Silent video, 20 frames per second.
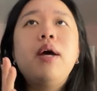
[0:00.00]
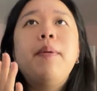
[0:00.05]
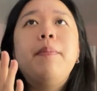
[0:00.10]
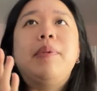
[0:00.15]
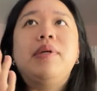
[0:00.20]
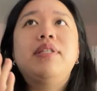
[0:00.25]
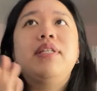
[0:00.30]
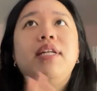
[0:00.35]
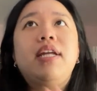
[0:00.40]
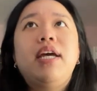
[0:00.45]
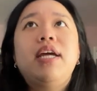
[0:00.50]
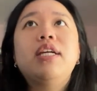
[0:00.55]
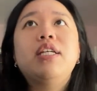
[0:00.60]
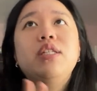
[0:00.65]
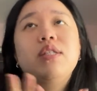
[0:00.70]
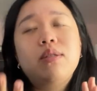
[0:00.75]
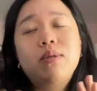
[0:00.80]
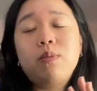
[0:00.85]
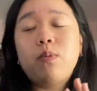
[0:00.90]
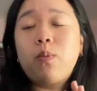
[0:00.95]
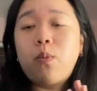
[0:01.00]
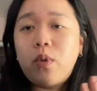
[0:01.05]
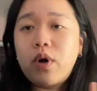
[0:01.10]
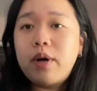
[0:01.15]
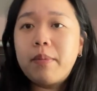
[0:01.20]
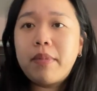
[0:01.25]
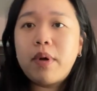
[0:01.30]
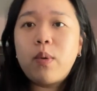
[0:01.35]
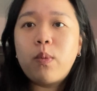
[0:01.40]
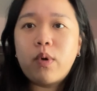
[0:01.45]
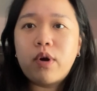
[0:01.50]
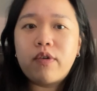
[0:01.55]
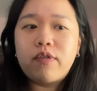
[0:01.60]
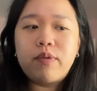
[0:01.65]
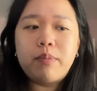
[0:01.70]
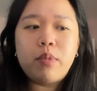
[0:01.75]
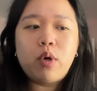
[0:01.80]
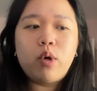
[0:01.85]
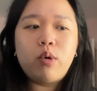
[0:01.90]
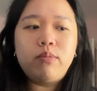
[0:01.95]
But today's one of my work
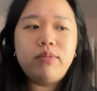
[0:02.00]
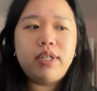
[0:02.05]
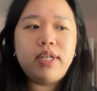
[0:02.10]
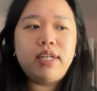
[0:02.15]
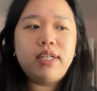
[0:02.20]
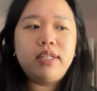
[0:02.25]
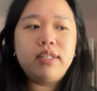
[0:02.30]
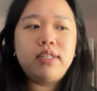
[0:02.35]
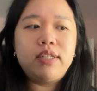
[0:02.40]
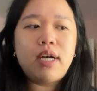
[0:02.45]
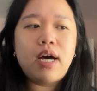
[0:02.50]
from home days.